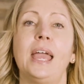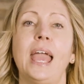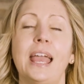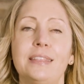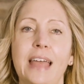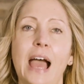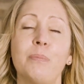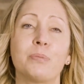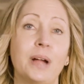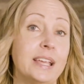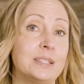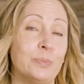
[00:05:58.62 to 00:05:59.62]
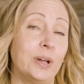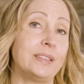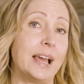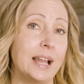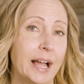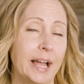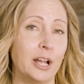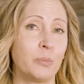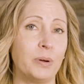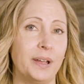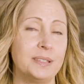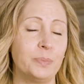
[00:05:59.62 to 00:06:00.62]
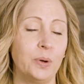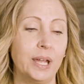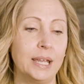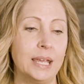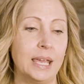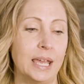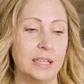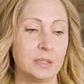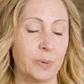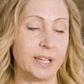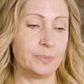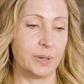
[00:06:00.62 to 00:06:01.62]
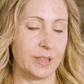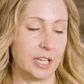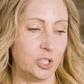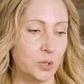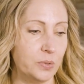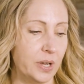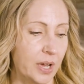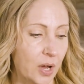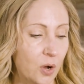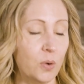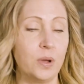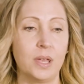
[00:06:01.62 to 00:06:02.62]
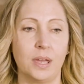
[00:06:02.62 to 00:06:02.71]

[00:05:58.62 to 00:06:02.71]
And that price point, that higher price point is the price point that you know